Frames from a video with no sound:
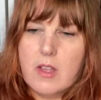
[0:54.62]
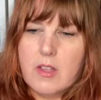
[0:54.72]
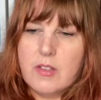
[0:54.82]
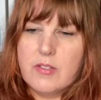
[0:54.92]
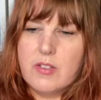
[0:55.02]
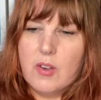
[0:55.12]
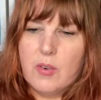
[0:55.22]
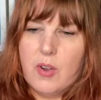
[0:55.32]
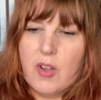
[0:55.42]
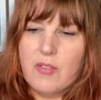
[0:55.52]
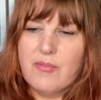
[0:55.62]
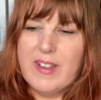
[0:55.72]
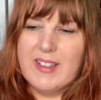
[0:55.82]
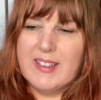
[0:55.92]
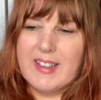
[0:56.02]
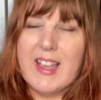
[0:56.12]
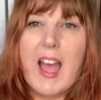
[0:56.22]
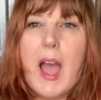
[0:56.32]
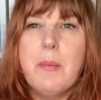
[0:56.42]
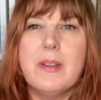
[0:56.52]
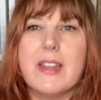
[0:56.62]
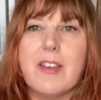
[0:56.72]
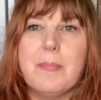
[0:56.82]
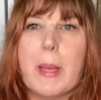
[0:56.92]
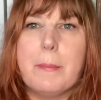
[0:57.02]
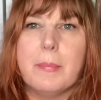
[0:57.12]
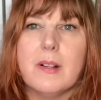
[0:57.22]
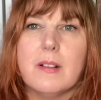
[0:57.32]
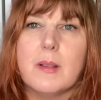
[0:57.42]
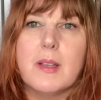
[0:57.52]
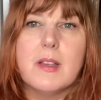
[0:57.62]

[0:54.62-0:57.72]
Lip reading: So really, I would give people